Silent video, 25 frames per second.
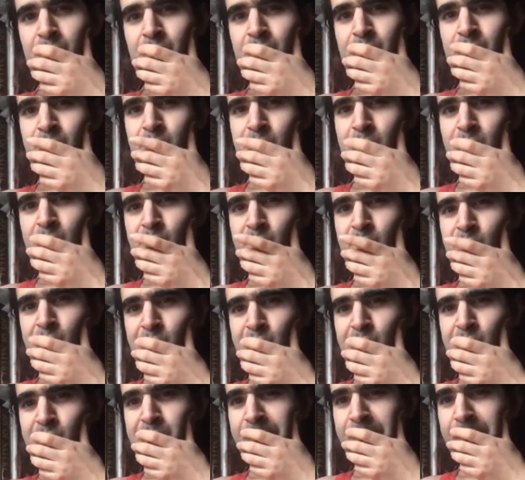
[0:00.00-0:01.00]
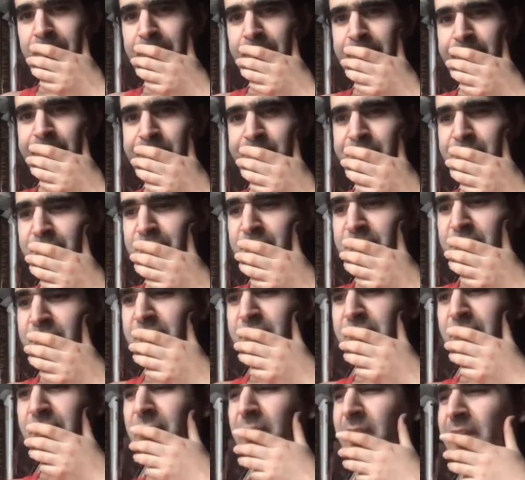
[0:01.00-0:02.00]
Hmm.
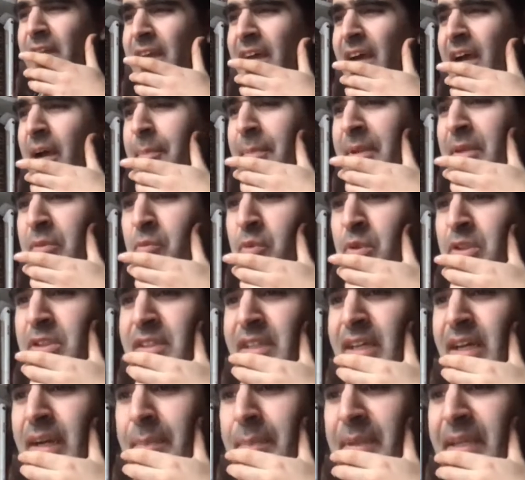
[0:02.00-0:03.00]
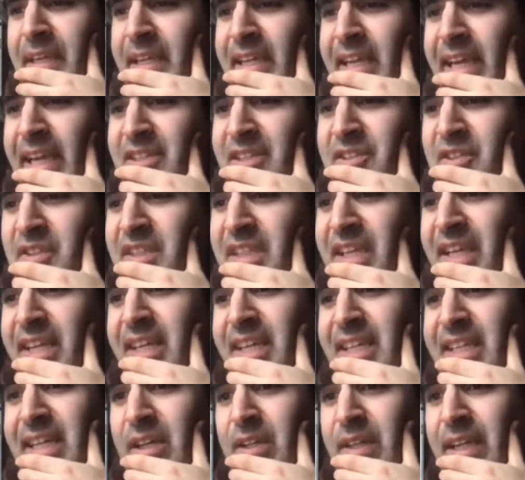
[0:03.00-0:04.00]
I mean, would that be
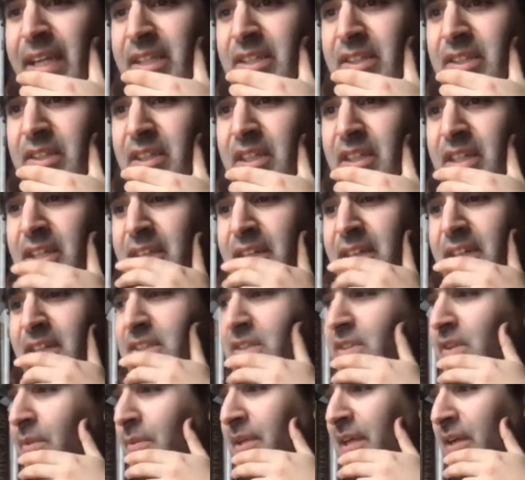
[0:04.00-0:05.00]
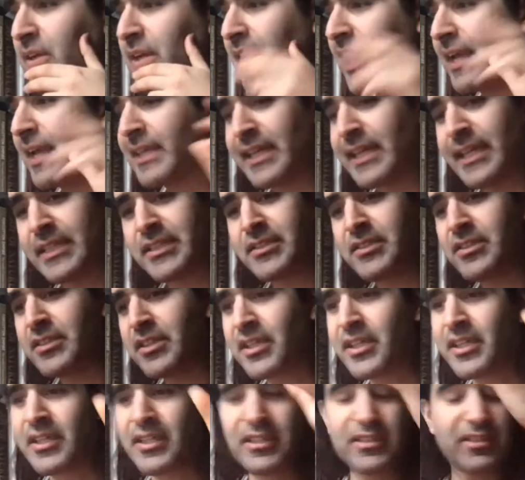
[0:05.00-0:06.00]
entertaining? I'll let someone else. I can
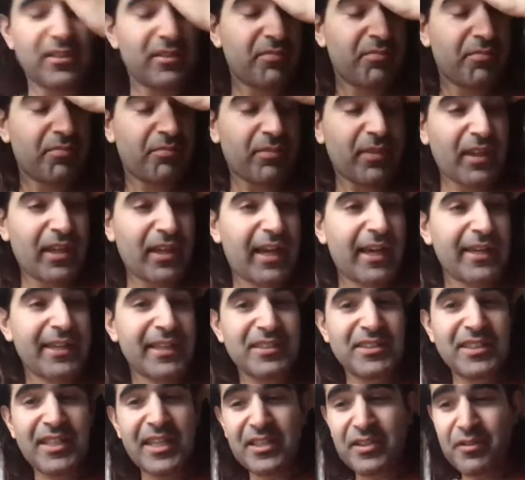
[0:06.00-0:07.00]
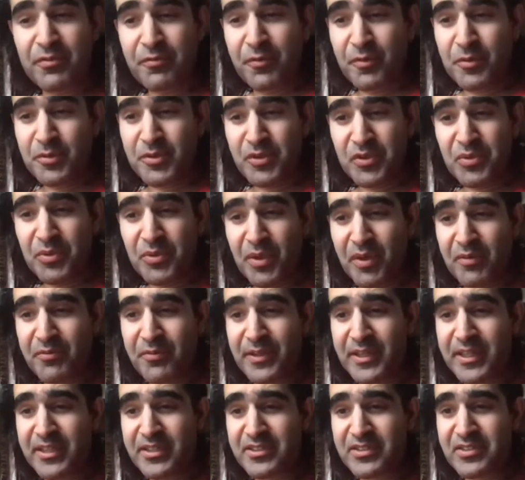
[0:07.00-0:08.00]
take a photo of
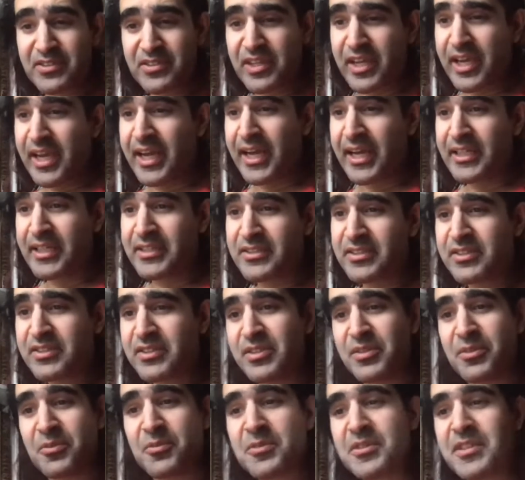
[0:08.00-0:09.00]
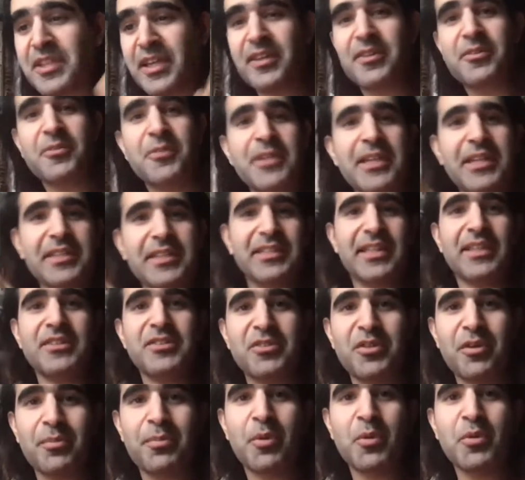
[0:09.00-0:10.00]
it and say, okay, that's
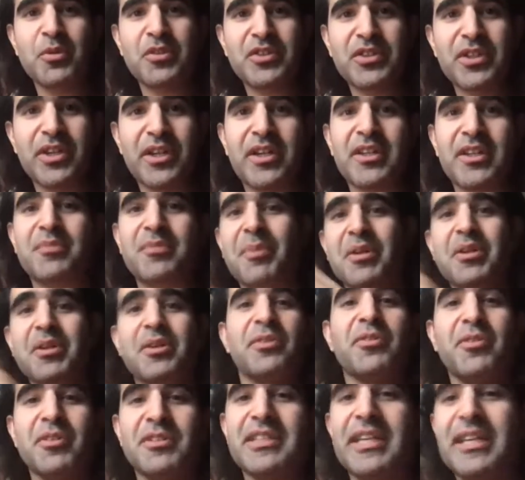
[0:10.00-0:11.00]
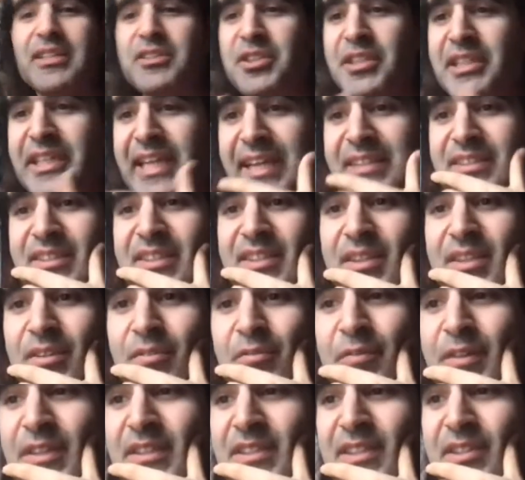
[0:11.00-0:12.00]
your postcard, but you're not actually getting it
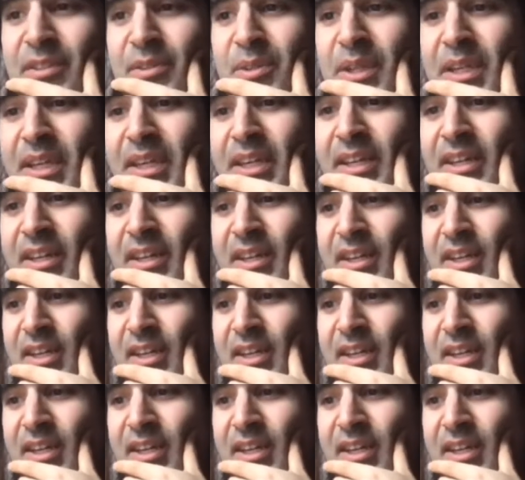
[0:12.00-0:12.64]
physically.